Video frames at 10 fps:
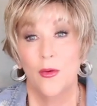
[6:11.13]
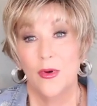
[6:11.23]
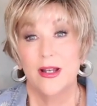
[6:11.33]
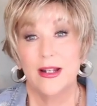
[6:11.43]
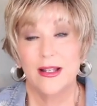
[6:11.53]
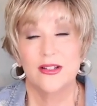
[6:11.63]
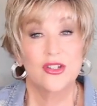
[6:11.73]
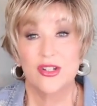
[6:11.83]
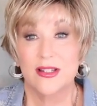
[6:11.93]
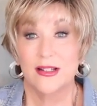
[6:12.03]
what,
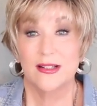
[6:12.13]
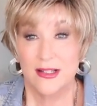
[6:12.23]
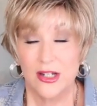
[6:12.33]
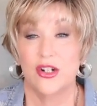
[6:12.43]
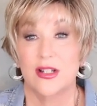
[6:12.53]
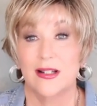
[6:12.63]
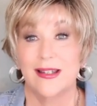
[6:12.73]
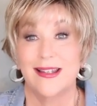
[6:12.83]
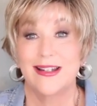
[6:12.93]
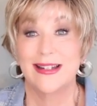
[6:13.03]
just
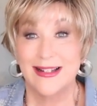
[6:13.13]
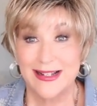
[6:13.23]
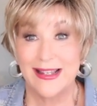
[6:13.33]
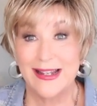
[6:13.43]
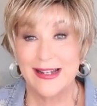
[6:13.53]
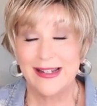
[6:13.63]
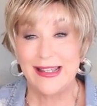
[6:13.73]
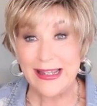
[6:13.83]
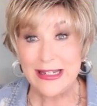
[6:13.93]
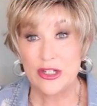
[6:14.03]
seriously, does it get
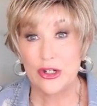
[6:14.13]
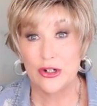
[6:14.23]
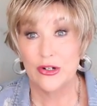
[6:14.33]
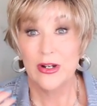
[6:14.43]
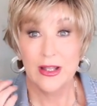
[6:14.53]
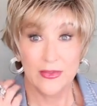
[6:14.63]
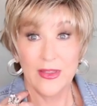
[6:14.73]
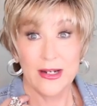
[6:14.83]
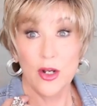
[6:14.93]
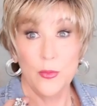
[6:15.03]
any easier than